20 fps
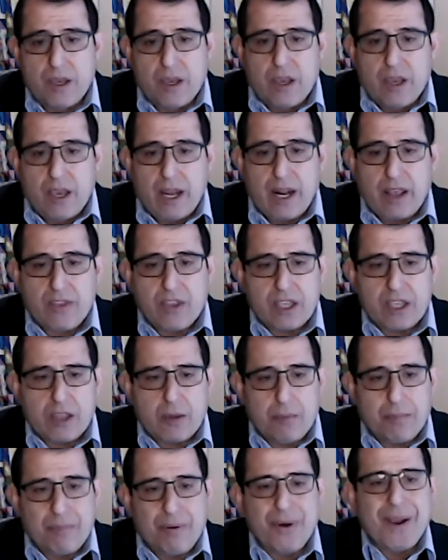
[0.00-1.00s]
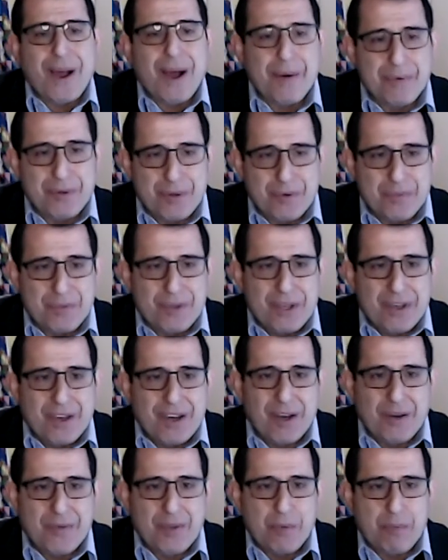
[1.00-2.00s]
And I think the problem
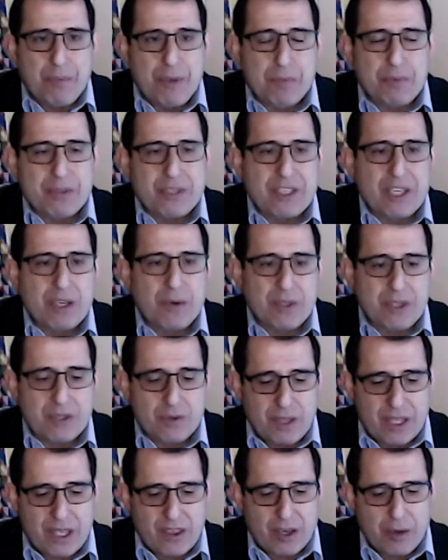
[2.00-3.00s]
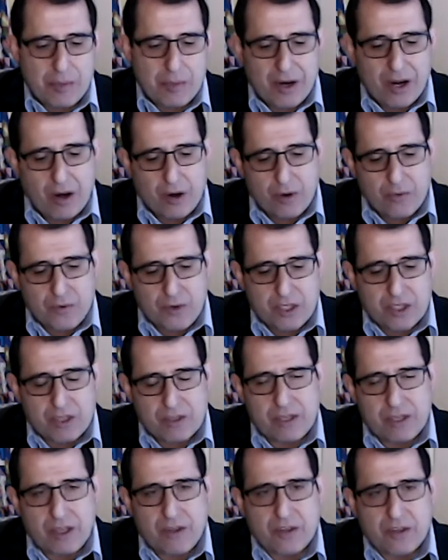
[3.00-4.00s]
that people see with it when they think about artificial
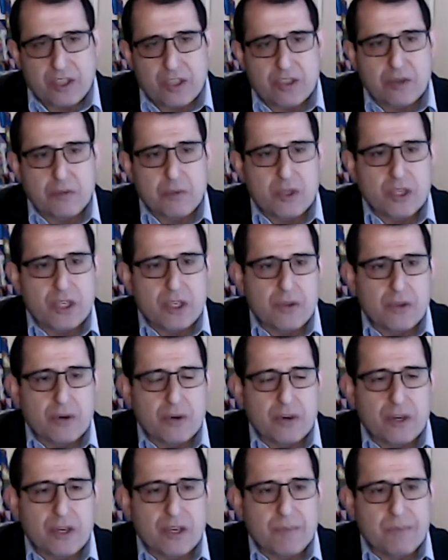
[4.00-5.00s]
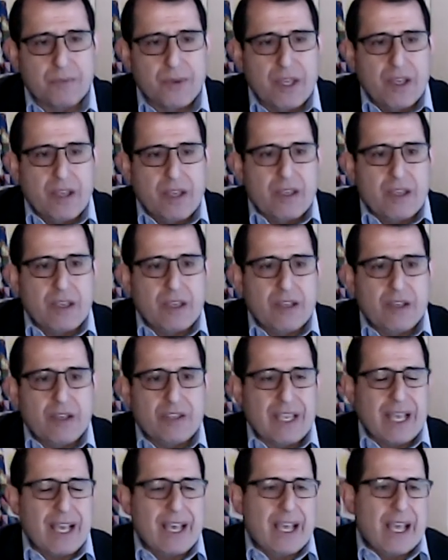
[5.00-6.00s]
intelligence and machine learning
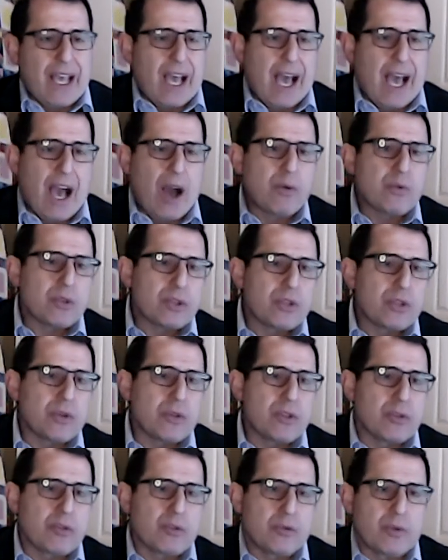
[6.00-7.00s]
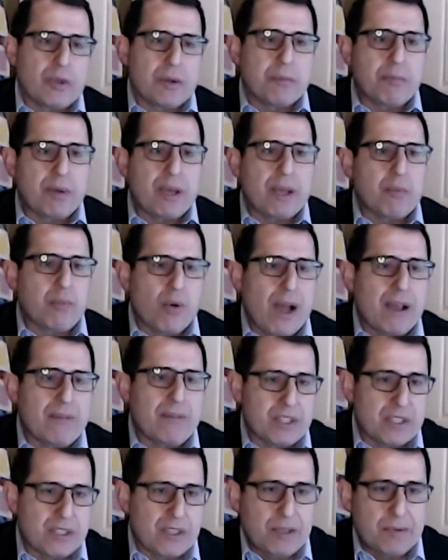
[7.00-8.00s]
is, how do you embed
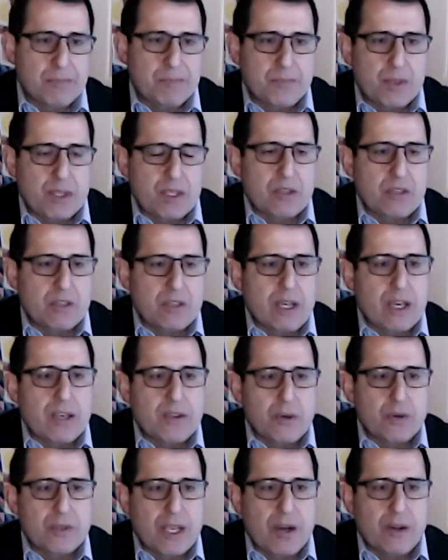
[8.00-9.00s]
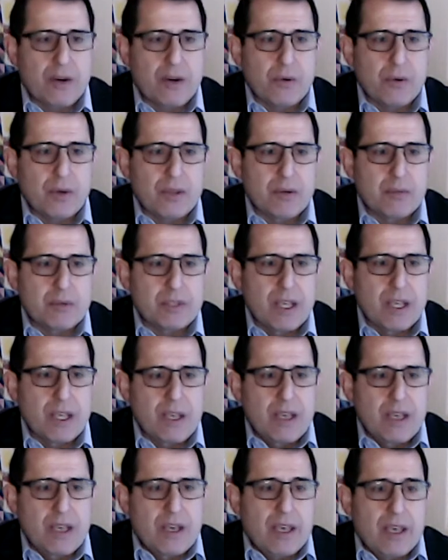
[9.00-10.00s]
privacy inside those algorithms?
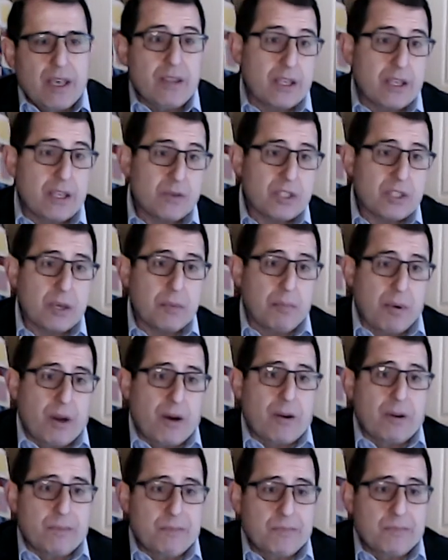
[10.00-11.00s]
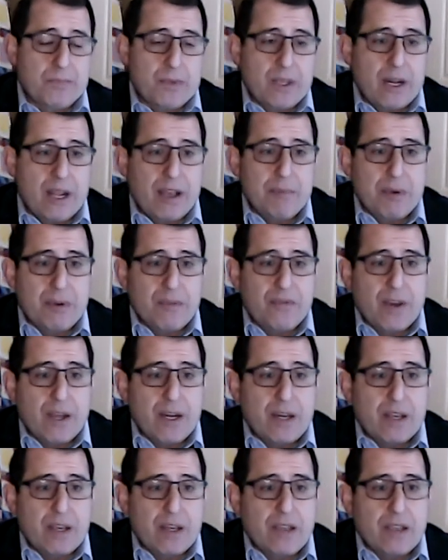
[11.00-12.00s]
And the interesting part that I've been
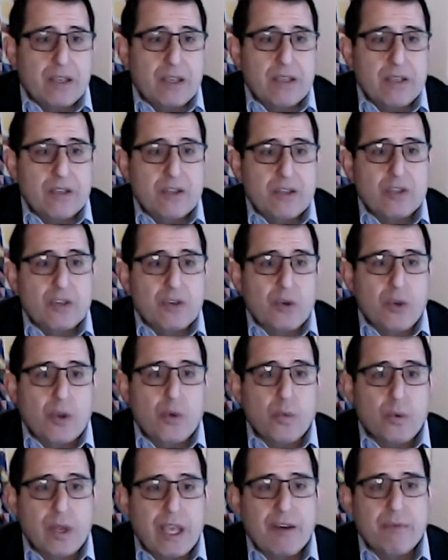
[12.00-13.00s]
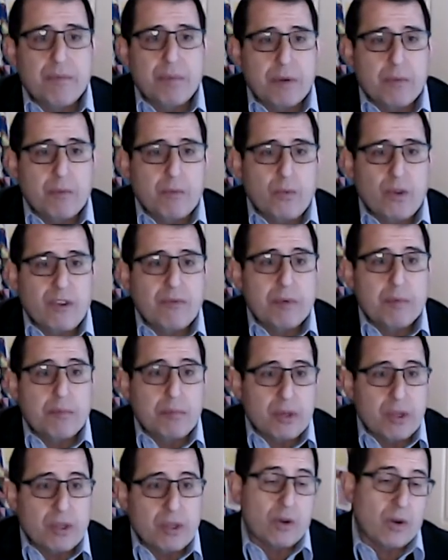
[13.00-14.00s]
finding is,
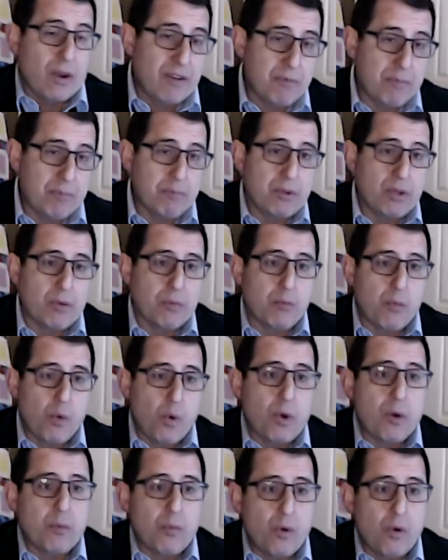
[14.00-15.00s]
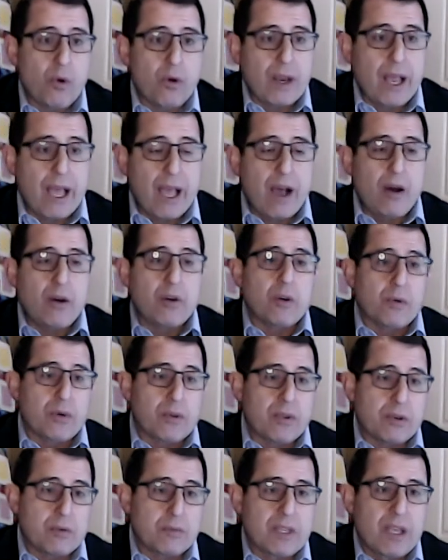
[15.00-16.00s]
I've built more and more
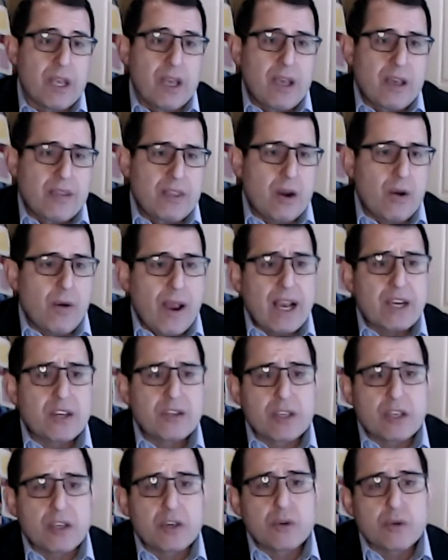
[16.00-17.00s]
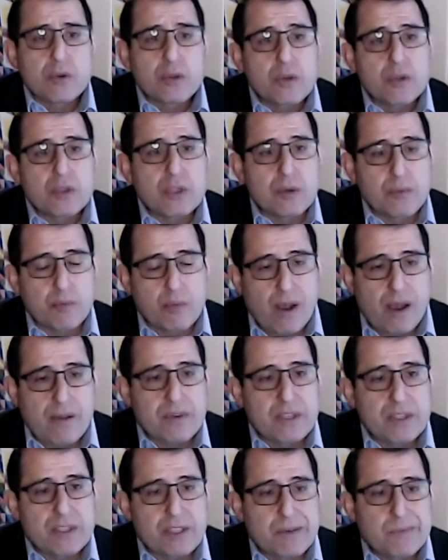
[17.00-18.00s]
algorithms that are actually introducing
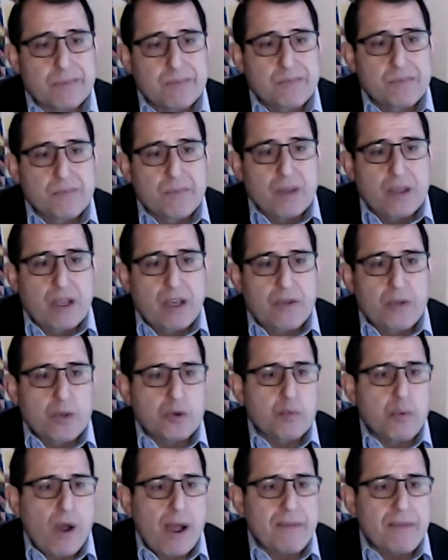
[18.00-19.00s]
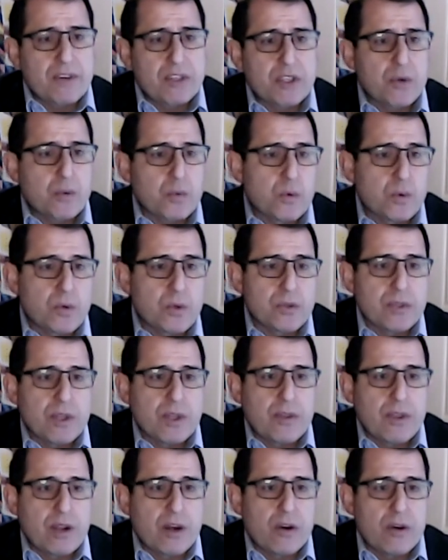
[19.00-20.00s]
privacy and those privacy rules
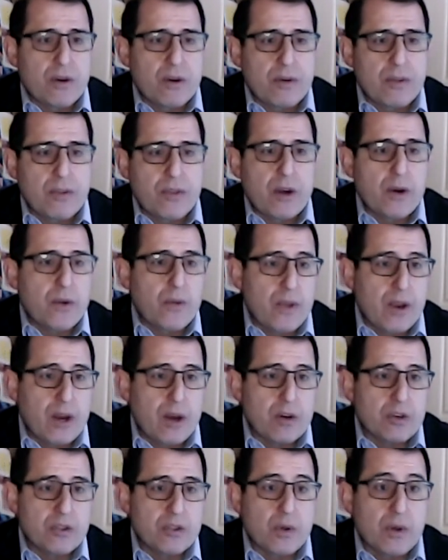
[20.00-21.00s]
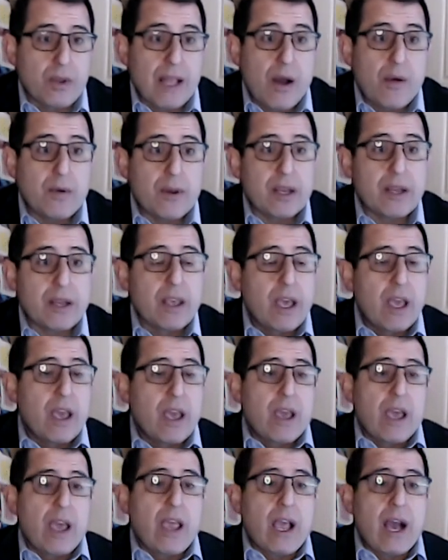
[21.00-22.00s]
that are there. So allowing
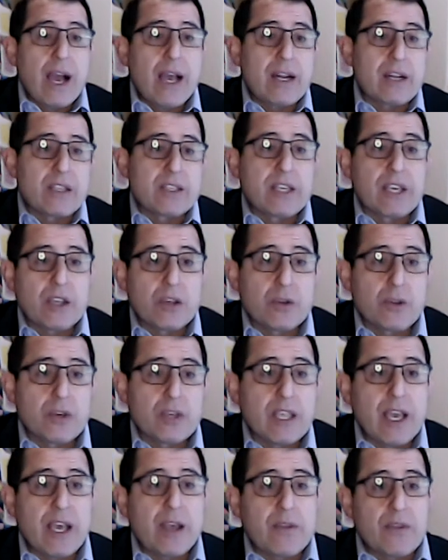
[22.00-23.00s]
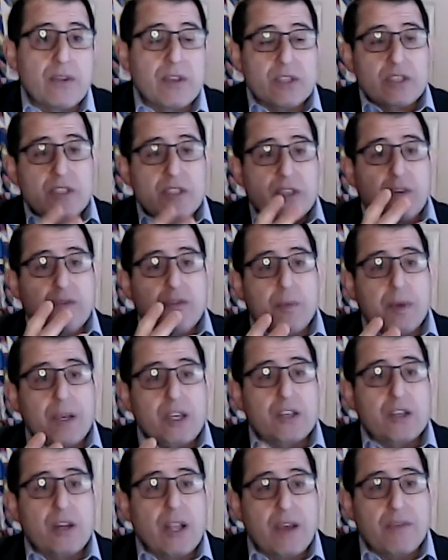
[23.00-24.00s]
AI to take a look at, this is the
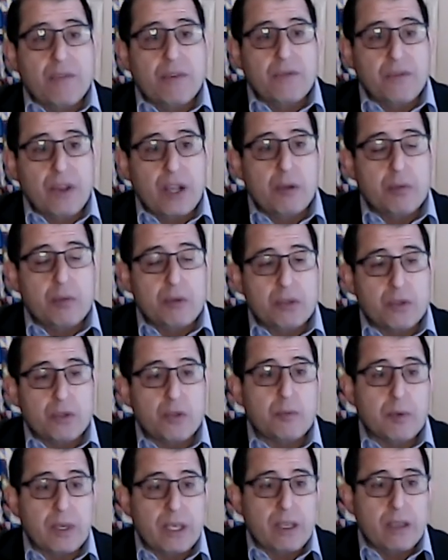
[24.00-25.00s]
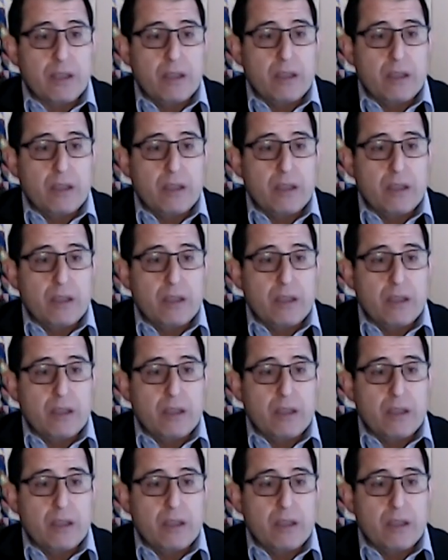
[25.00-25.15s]
information I have available to me.